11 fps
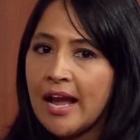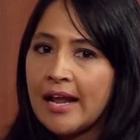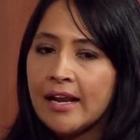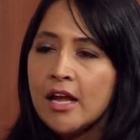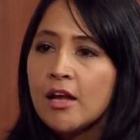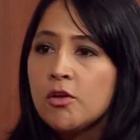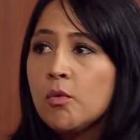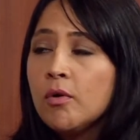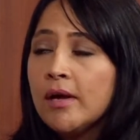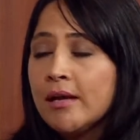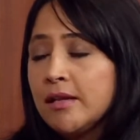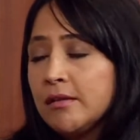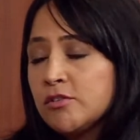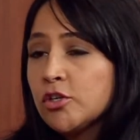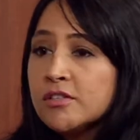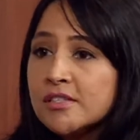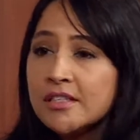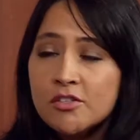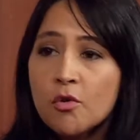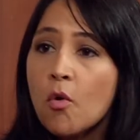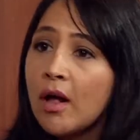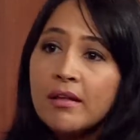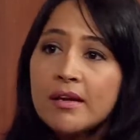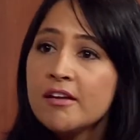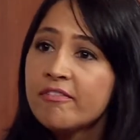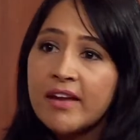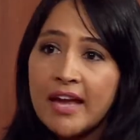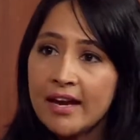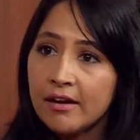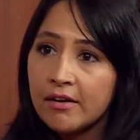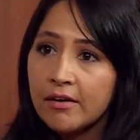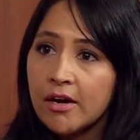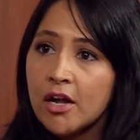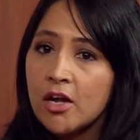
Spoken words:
and it turns into quality of care.